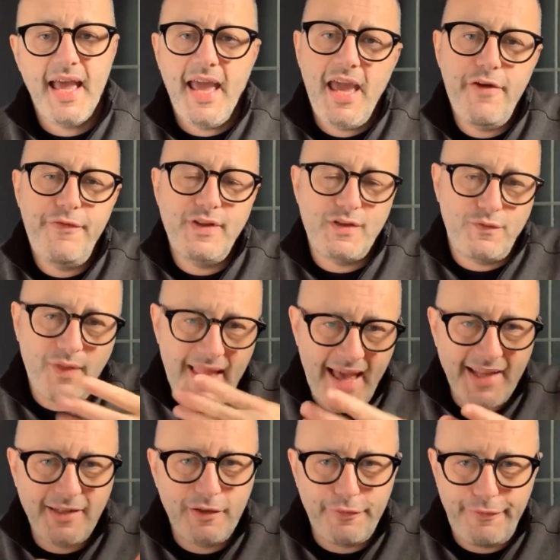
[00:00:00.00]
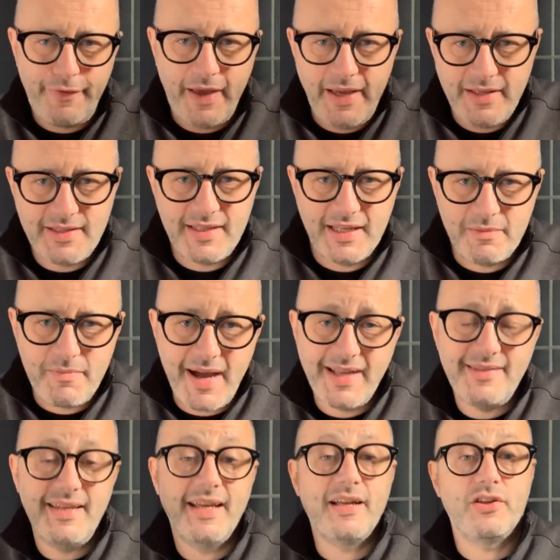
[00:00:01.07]
If it's flat in the face, it
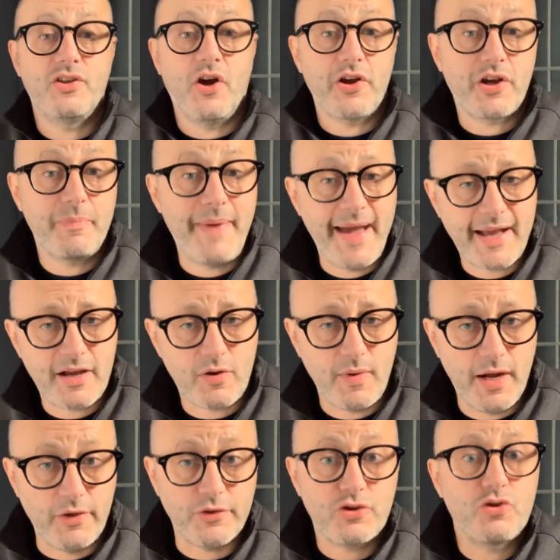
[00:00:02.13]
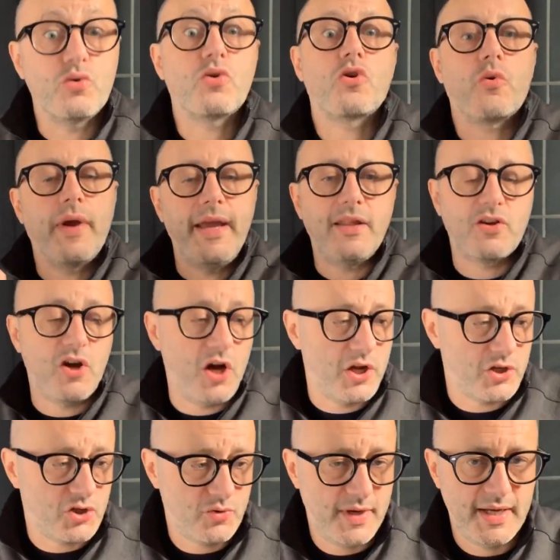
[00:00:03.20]
might take a dark background to create
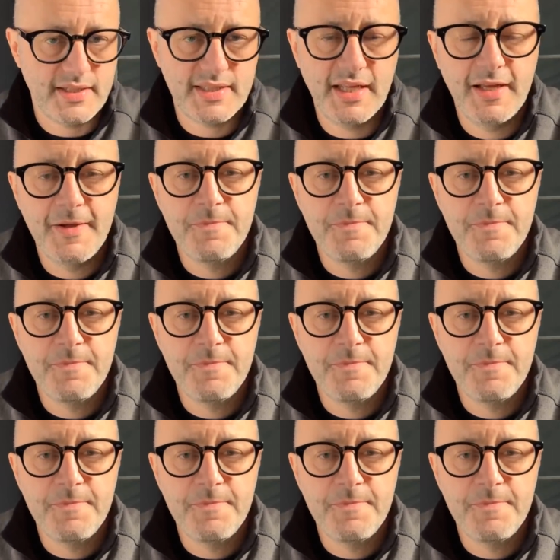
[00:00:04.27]
contrast.